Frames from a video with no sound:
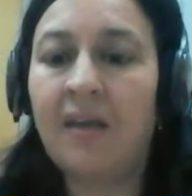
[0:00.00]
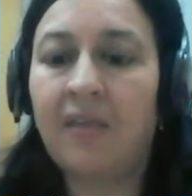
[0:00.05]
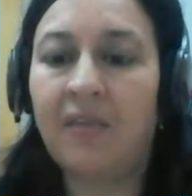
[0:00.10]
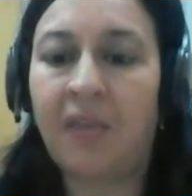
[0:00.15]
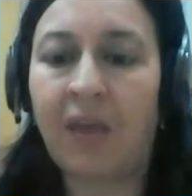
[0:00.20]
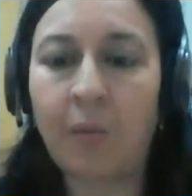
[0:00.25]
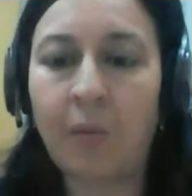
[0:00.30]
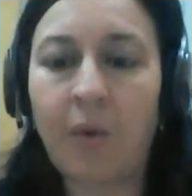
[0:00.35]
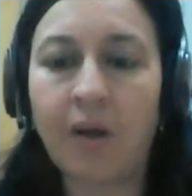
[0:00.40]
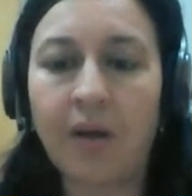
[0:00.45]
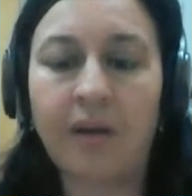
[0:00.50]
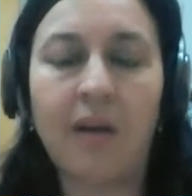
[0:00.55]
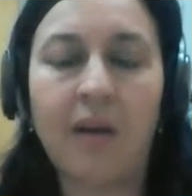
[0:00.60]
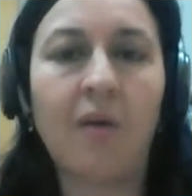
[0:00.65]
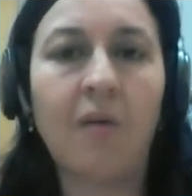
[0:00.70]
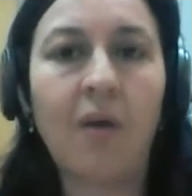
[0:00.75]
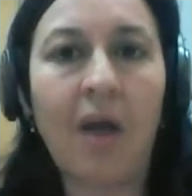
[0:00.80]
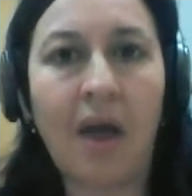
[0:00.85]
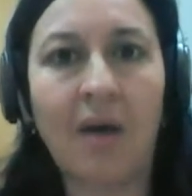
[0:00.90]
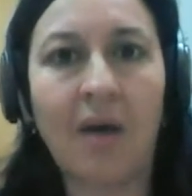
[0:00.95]
They want to
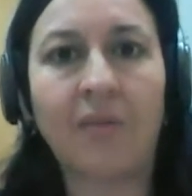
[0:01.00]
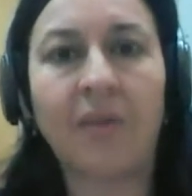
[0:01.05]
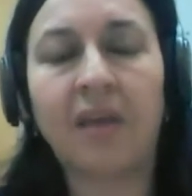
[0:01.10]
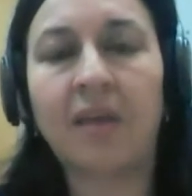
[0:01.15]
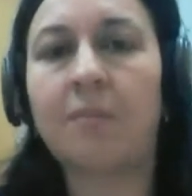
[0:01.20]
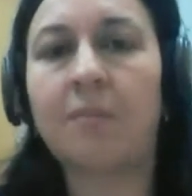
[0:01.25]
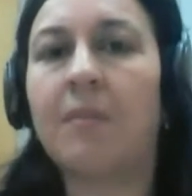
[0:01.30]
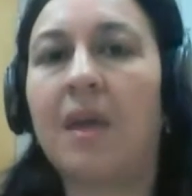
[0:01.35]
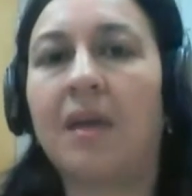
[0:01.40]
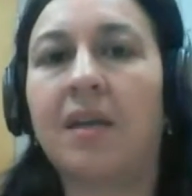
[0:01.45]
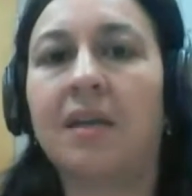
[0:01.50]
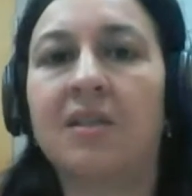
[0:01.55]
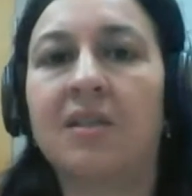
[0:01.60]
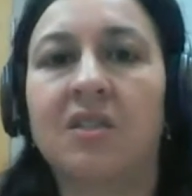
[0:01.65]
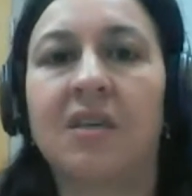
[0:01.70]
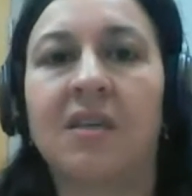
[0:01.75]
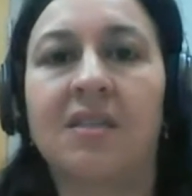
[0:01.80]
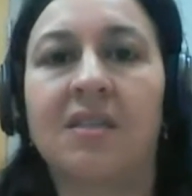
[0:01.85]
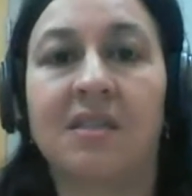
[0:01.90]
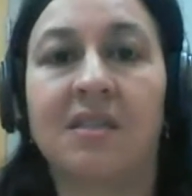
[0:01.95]
know how they can
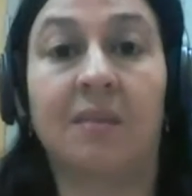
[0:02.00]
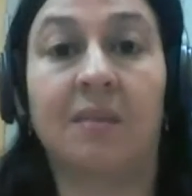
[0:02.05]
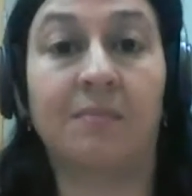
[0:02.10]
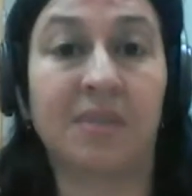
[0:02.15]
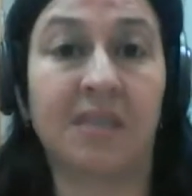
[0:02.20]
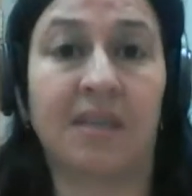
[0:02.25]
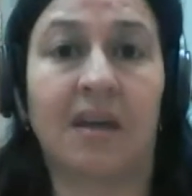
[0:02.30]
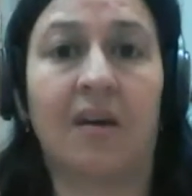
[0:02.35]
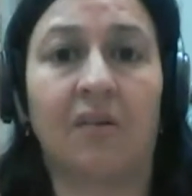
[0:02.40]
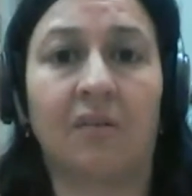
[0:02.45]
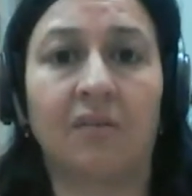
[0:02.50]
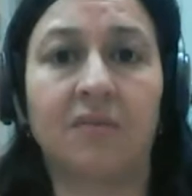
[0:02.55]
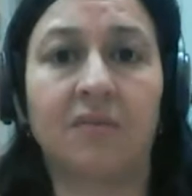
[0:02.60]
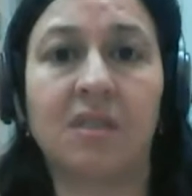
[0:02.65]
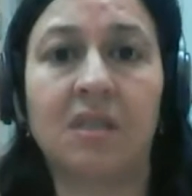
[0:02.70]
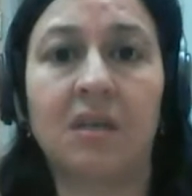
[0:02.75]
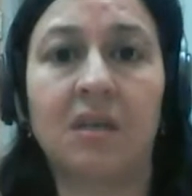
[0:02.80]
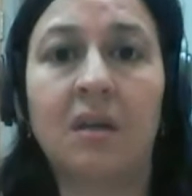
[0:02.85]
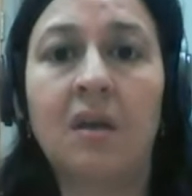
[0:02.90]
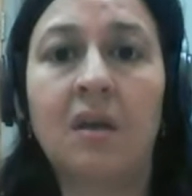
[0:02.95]
manage this
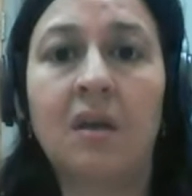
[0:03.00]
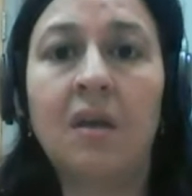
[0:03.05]
themselves.